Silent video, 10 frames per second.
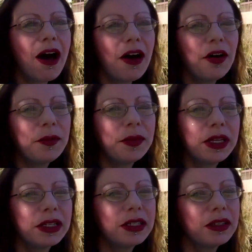Um,
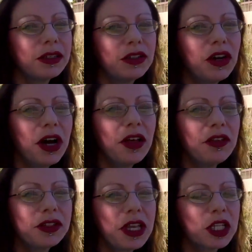you know
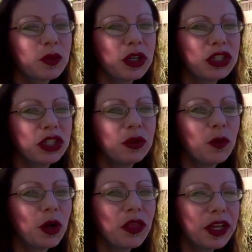how there's that expression,
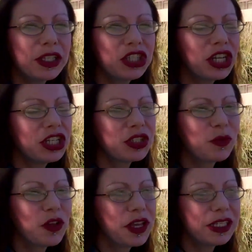the more things change,
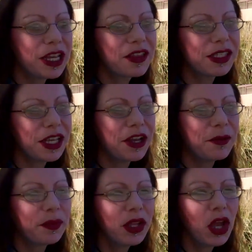the more they stay the
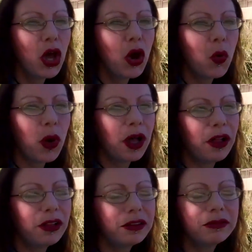same?
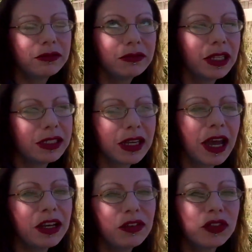Well, that's
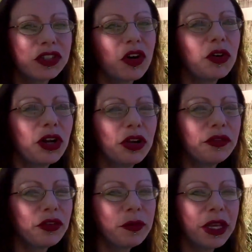kind of what's going
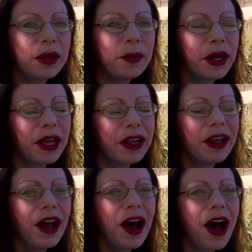on for me,
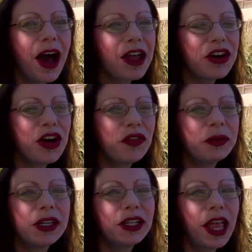but I don't know
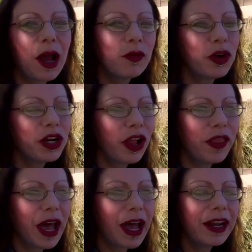if I'm going to elaborate
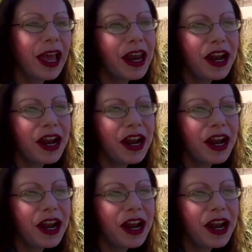on that.